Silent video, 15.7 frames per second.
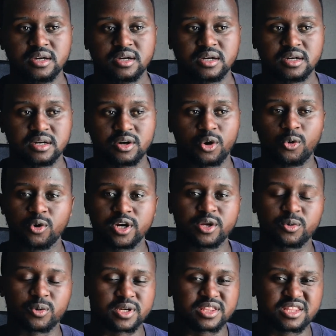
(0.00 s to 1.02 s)
only
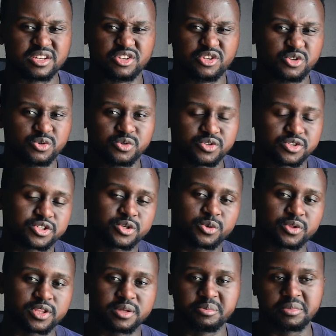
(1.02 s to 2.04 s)
what the news
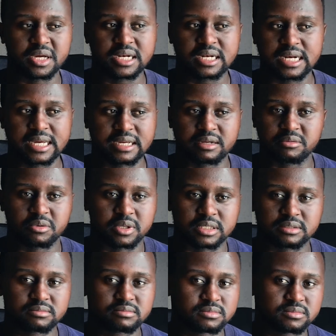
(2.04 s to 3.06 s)
showed them at
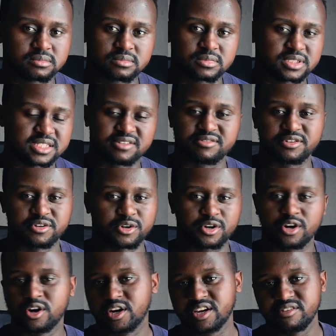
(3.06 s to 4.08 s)
7
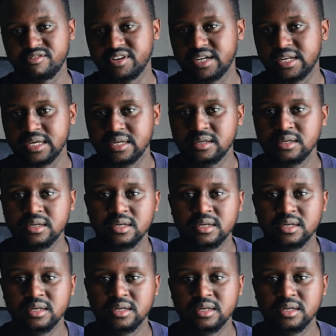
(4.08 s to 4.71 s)
o'clock every day.